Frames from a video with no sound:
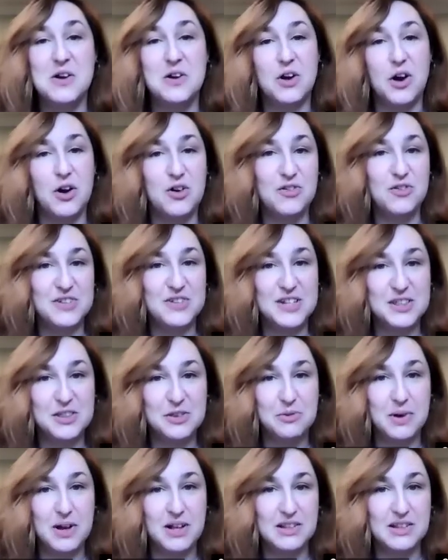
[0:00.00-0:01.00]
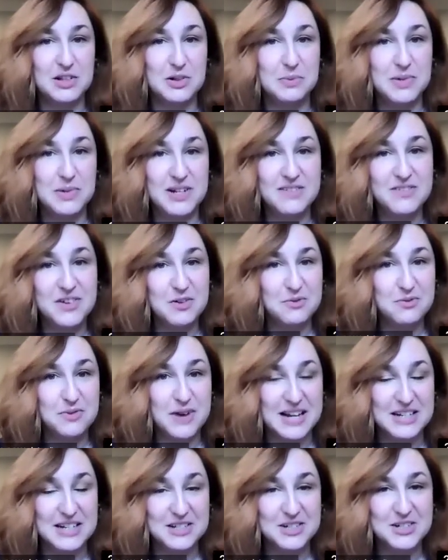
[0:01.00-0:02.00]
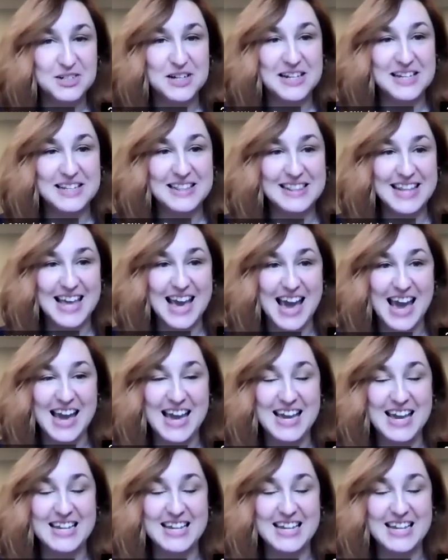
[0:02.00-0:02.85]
COVID threw a little bit of a wrench in that,